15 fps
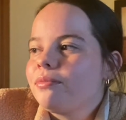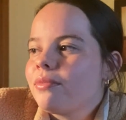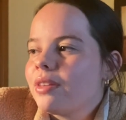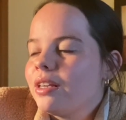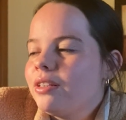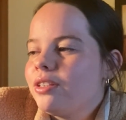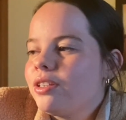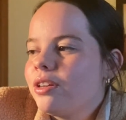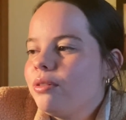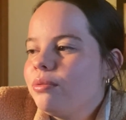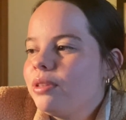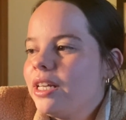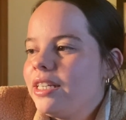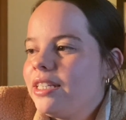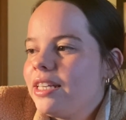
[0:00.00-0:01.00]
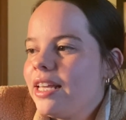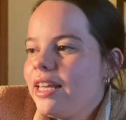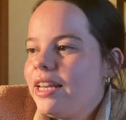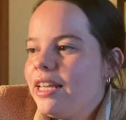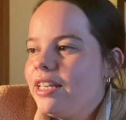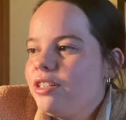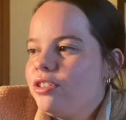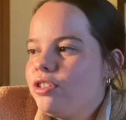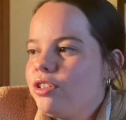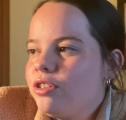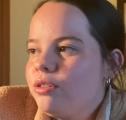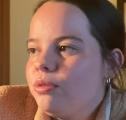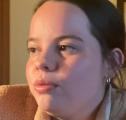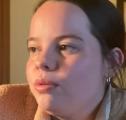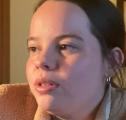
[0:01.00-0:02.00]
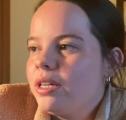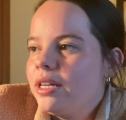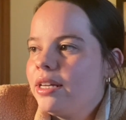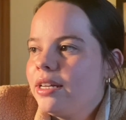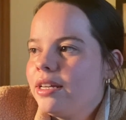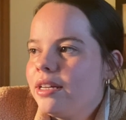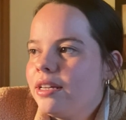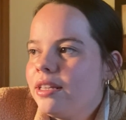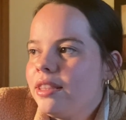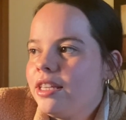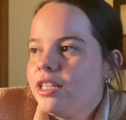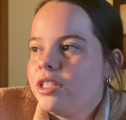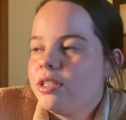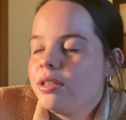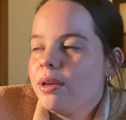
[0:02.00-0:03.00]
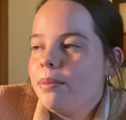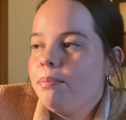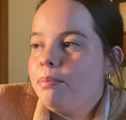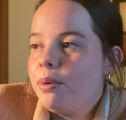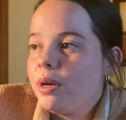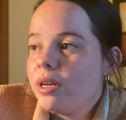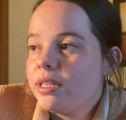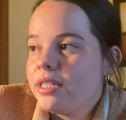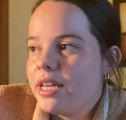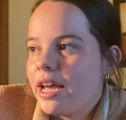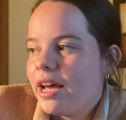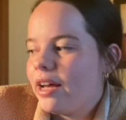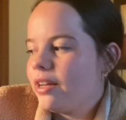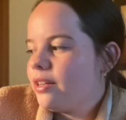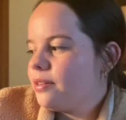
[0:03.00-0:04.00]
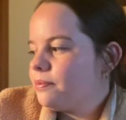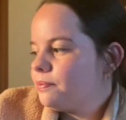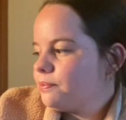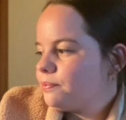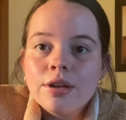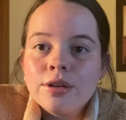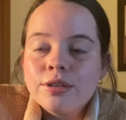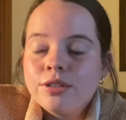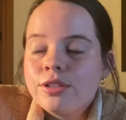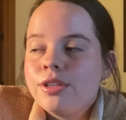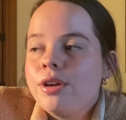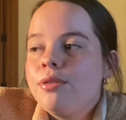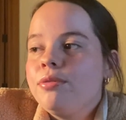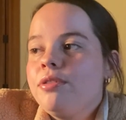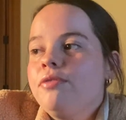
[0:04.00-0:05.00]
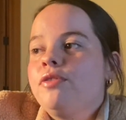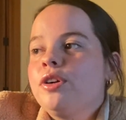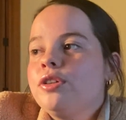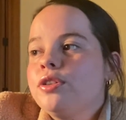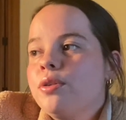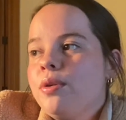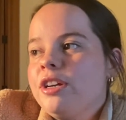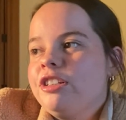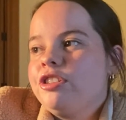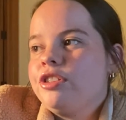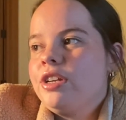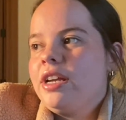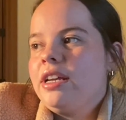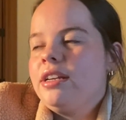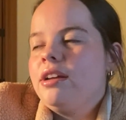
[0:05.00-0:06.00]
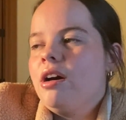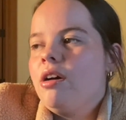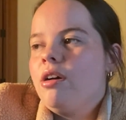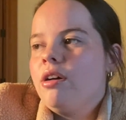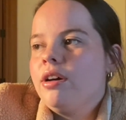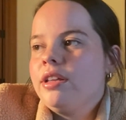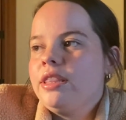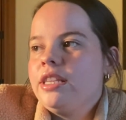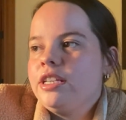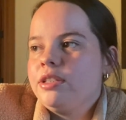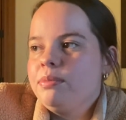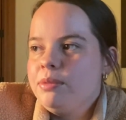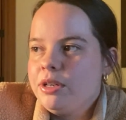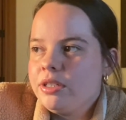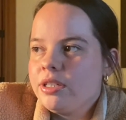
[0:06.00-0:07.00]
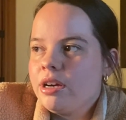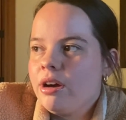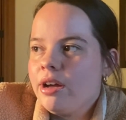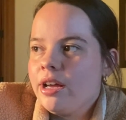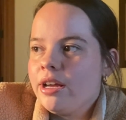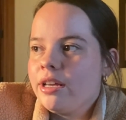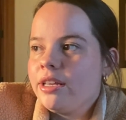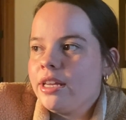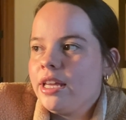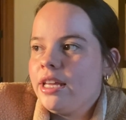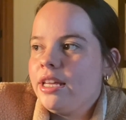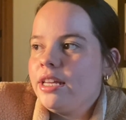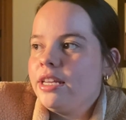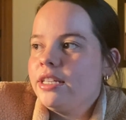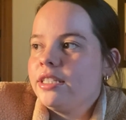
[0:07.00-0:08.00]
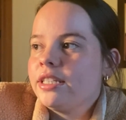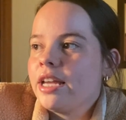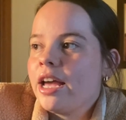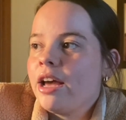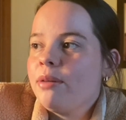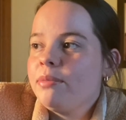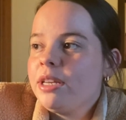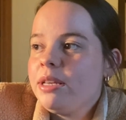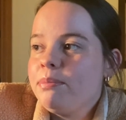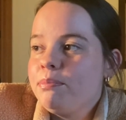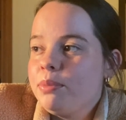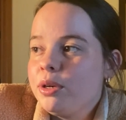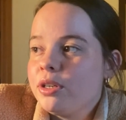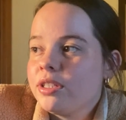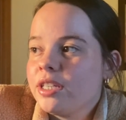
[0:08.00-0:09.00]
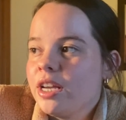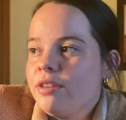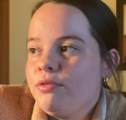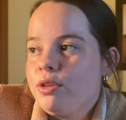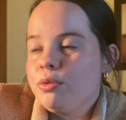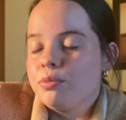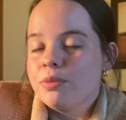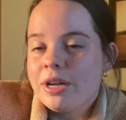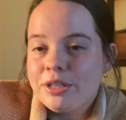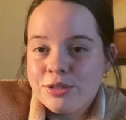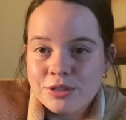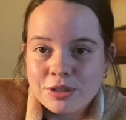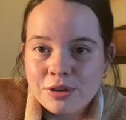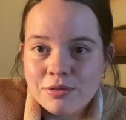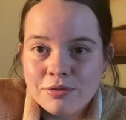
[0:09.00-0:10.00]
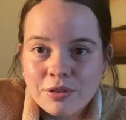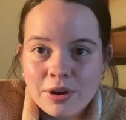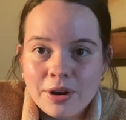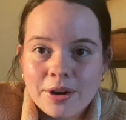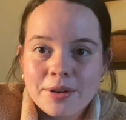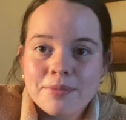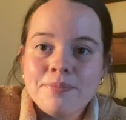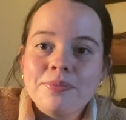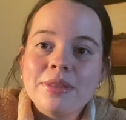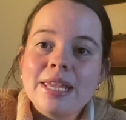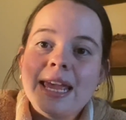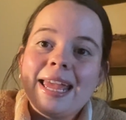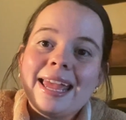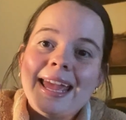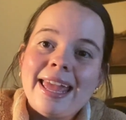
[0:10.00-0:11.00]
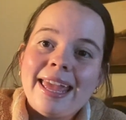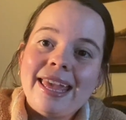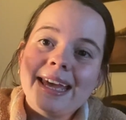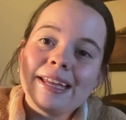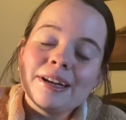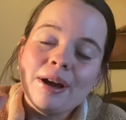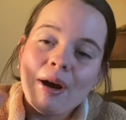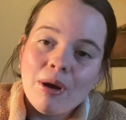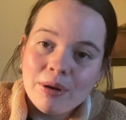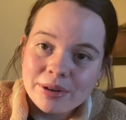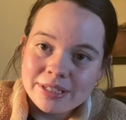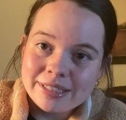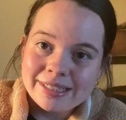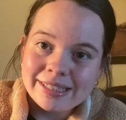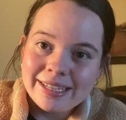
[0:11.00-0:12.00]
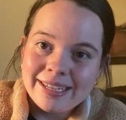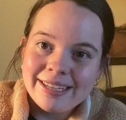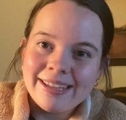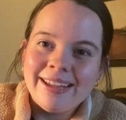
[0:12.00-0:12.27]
So let's get into this book tag. So the first question on this book tag is, how many books have you read so far? And honestly,